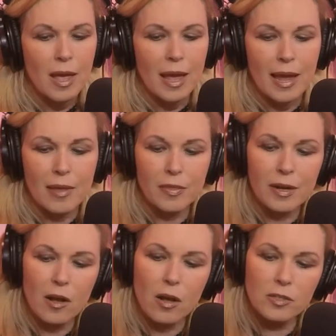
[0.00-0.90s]
And
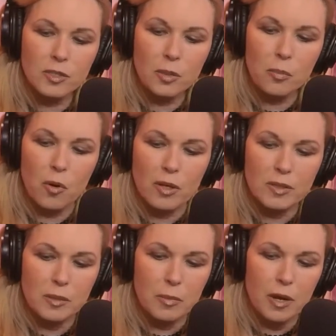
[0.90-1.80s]
then I also brought
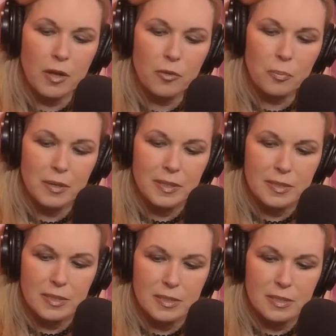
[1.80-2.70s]
some other
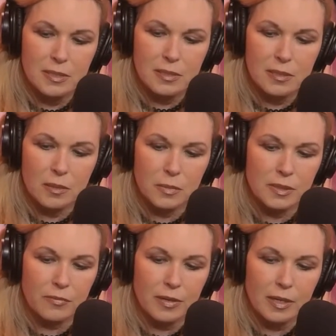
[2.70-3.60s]
pieces. I'm gonna
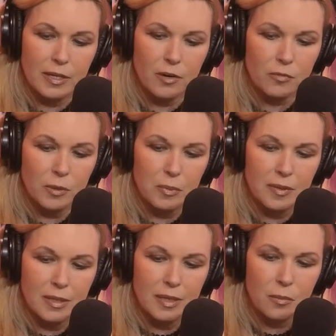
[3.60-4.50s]
see if I can carefully put
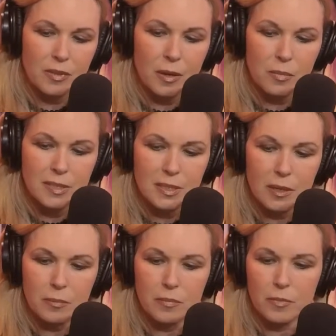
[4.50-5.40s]
that down without messing
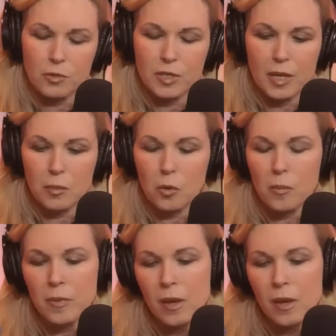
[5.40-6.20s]
up their table.